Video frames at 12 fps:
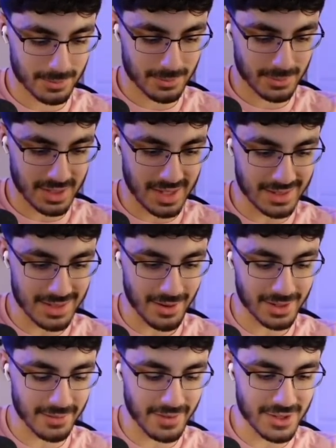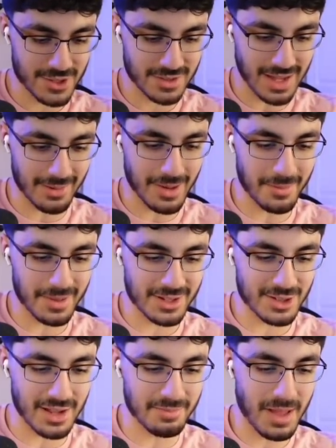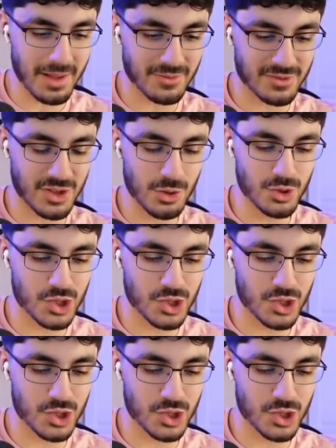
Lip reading: King Tower activation? I'm not too